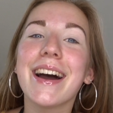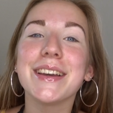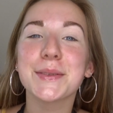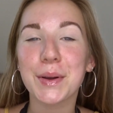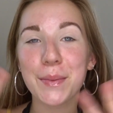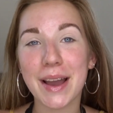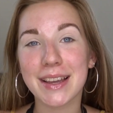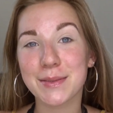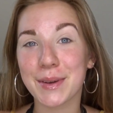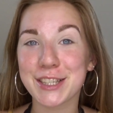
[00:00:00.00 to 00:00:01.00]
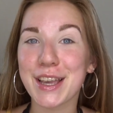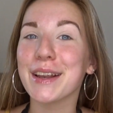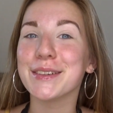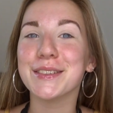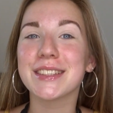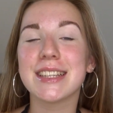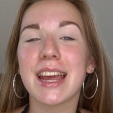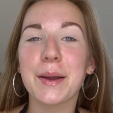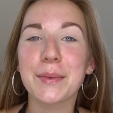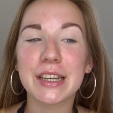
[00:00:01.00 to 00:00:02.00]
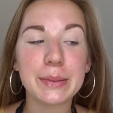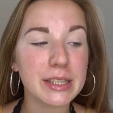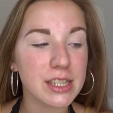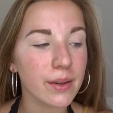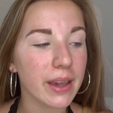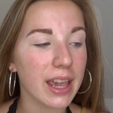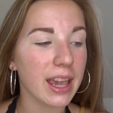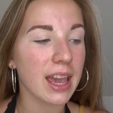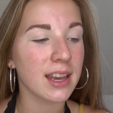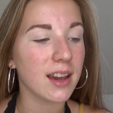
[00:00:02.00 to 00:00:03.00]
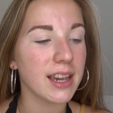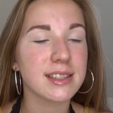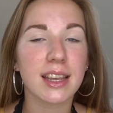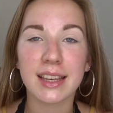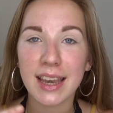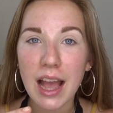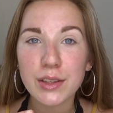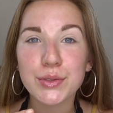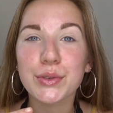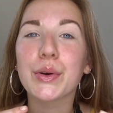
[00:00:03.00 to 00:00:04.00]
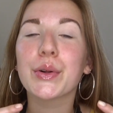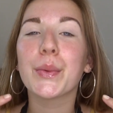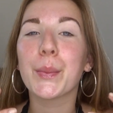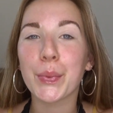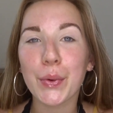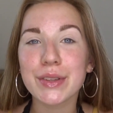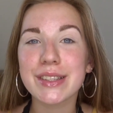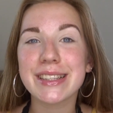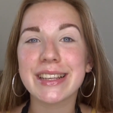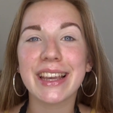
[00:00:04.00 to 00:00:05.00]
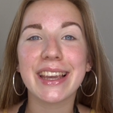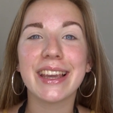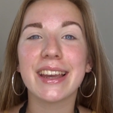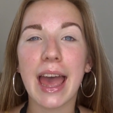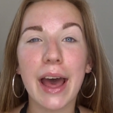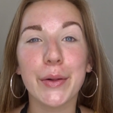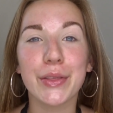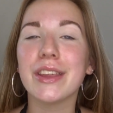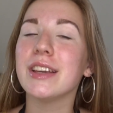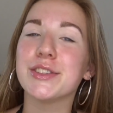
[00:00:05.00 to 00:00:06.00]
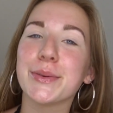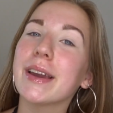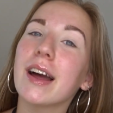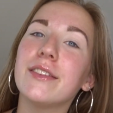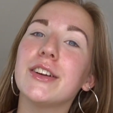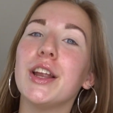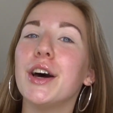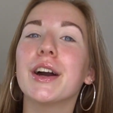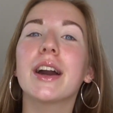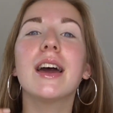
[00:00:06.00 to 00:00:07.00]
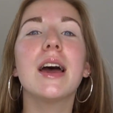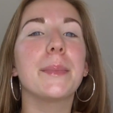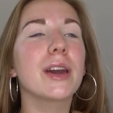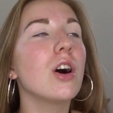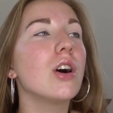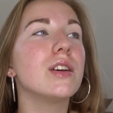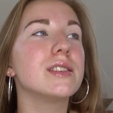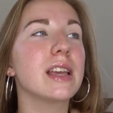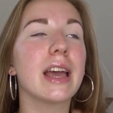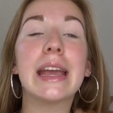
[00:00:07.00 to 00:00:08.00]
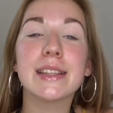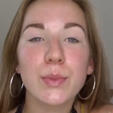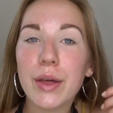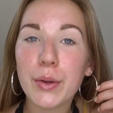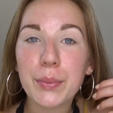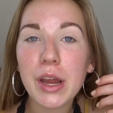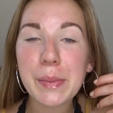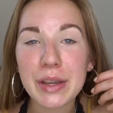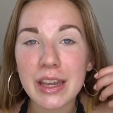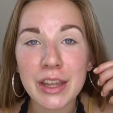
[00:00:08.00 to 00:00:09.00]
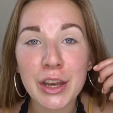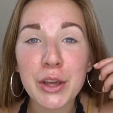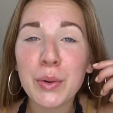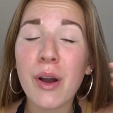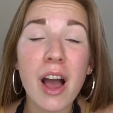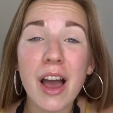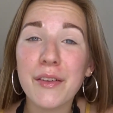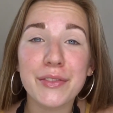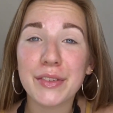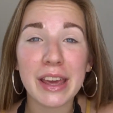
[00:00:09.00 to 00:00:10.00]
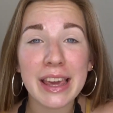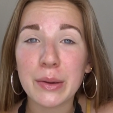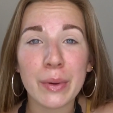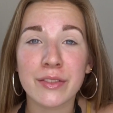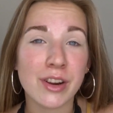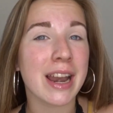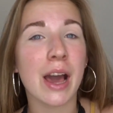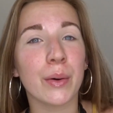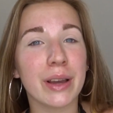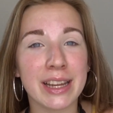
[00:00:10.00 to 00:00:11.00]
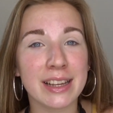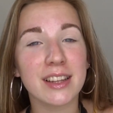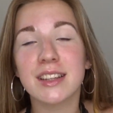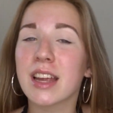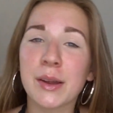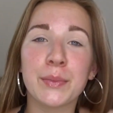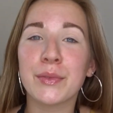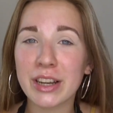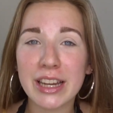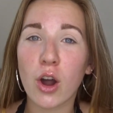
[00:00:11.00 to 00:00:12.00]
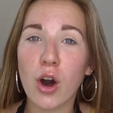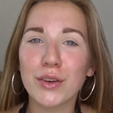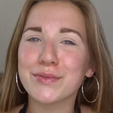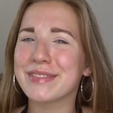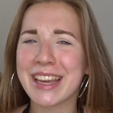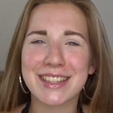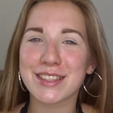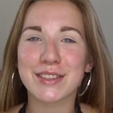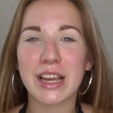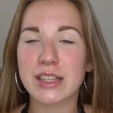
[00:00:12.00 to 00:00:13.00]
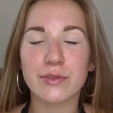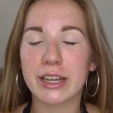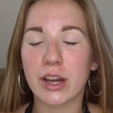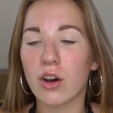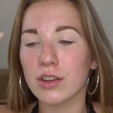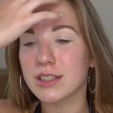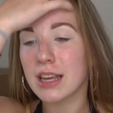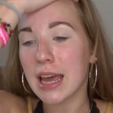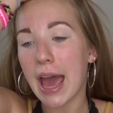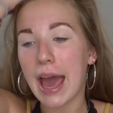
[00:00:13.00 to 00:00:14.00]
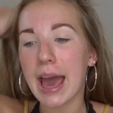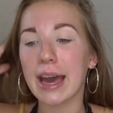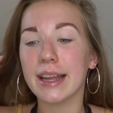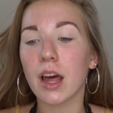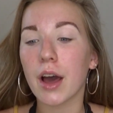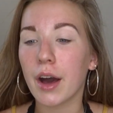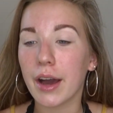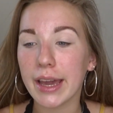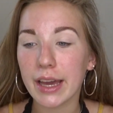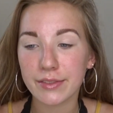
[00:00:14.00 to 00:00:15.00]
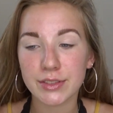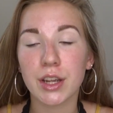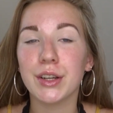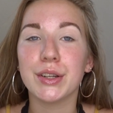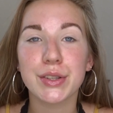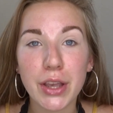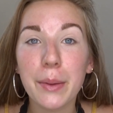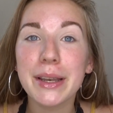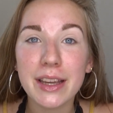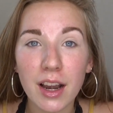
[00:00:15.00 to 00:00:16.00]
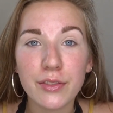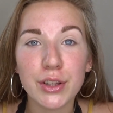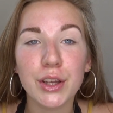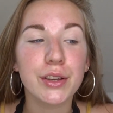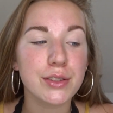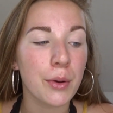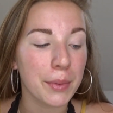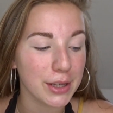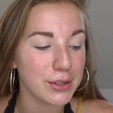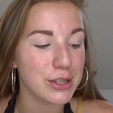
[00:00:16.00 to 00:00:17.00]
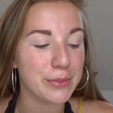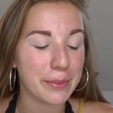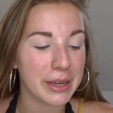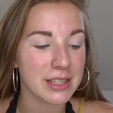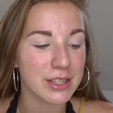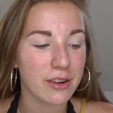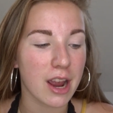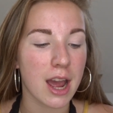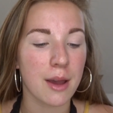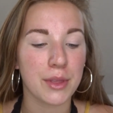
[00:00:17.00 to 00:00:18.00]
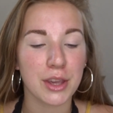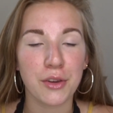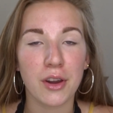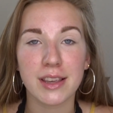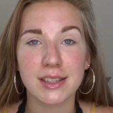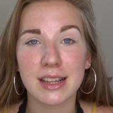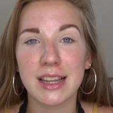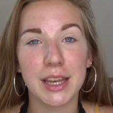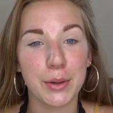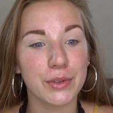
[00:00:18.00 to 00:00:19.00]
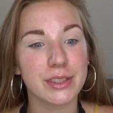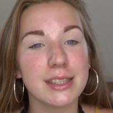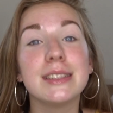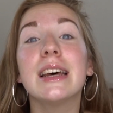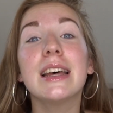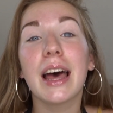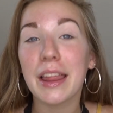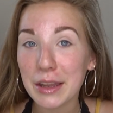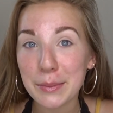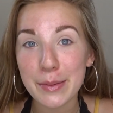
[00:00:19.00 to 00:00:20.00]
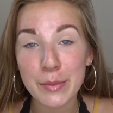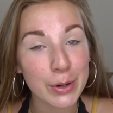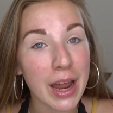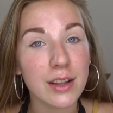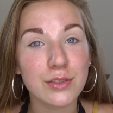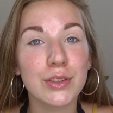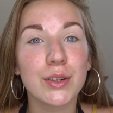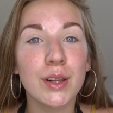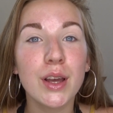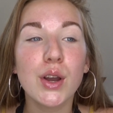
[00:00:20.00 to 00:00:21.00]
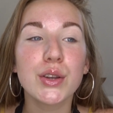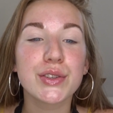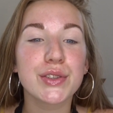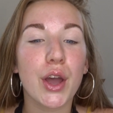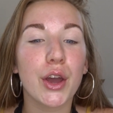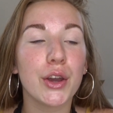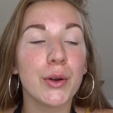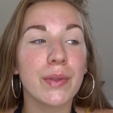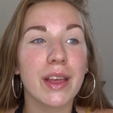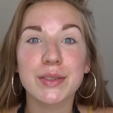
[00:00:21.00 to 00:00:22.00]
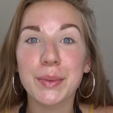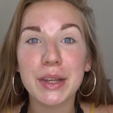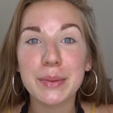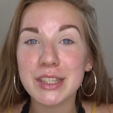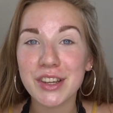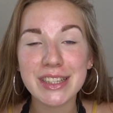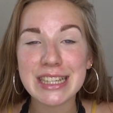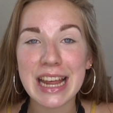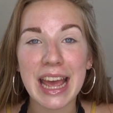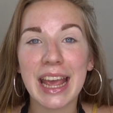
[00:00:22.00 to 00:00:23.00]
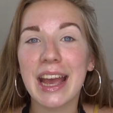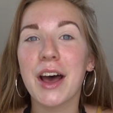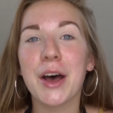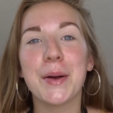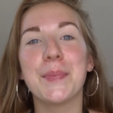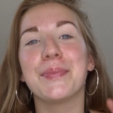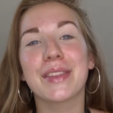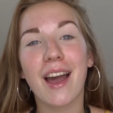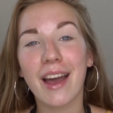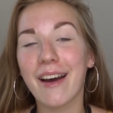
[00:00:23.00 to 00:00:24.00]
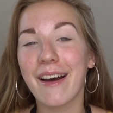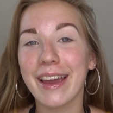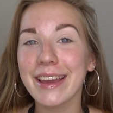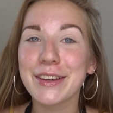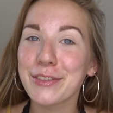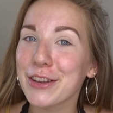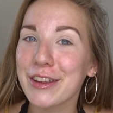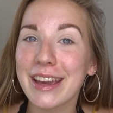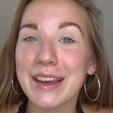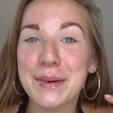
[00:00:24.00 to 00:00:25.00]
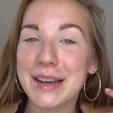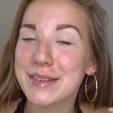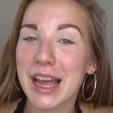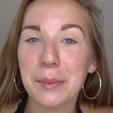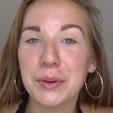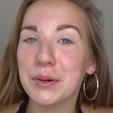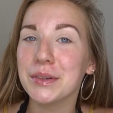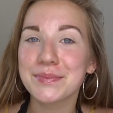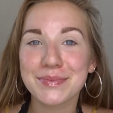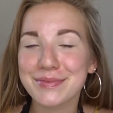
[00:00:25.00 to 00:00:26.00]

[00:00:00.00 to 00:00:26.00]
guys, welcome back to my channel. Today I'm going to be doing a nice like natural, bronzy, healthy, dewy kind of a look because it's weather appropriate, you know. I have a heat wave right now in England. I'm really hot. It's really hot, and I have done so many colourful looks on my YouTube and my Instagram that you guys clearly wanted a little bit more natural, so that's what I'm going to be doing today. Hi, if you're new here, my name's Apple.